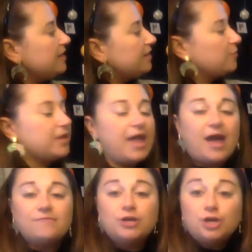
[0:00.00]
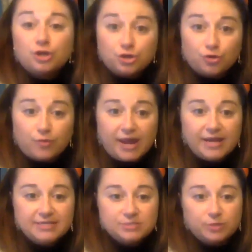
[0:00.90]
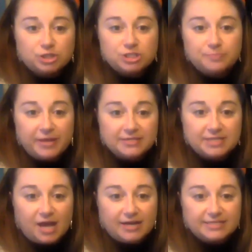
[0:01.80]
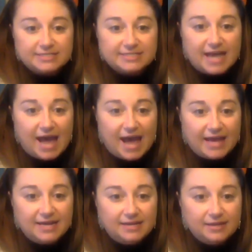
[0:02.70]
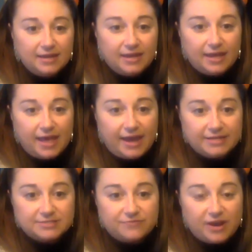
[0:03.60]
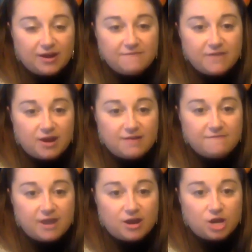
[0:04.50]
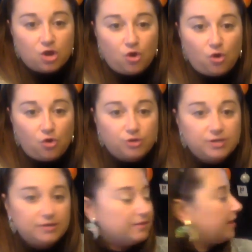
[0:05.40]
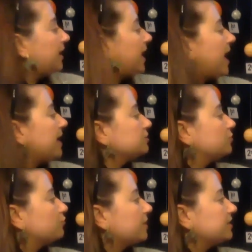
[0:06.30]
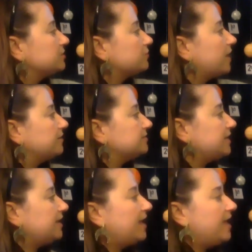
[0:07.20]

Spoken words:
Then we have Uranus, which spins on its side, and it's very, very, very cold, and it has rings around it.